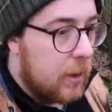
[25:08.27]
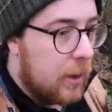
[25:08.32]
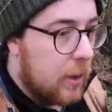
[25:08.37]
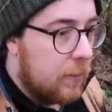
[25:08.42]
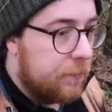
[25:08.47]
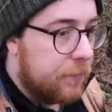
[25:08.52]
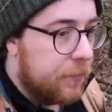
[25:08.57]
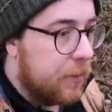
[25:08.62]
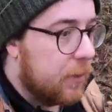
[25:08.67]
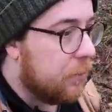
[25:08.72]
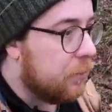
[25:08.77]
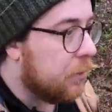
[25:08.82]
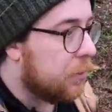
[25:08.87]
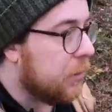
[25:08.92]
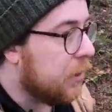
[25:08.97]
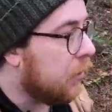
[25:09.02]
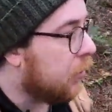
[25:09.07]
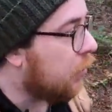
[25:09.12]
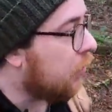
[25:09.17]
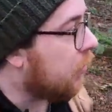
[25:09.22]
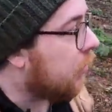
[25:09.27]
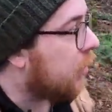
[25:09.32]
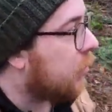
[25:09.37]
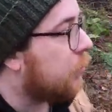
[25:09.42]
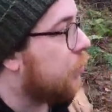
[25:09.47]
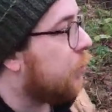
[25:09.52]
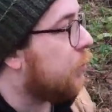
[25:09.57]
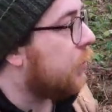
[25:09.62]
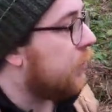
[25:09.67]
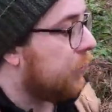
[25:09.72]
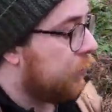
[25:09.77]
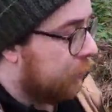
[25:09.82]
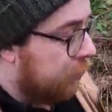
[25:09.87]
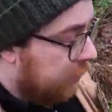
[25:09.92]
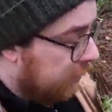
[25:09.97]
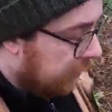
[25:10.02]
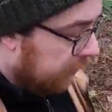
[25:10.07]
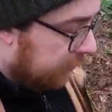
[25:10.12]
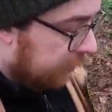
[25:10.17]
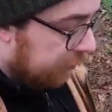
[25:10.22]
I thought that would have been cool, and I was hoping I was
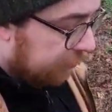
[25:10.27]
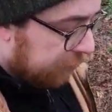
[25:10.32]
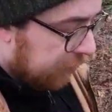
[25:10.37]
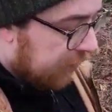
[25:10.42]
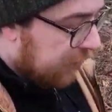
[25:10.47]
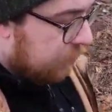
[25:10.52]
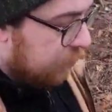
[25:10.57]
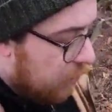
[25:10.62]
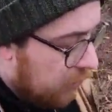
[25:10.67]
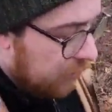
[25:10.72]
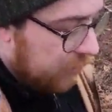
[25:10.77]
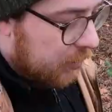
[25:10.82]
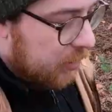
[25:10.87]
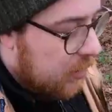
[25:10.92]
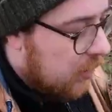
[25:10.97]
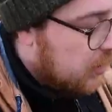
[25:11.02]
going to get to try one.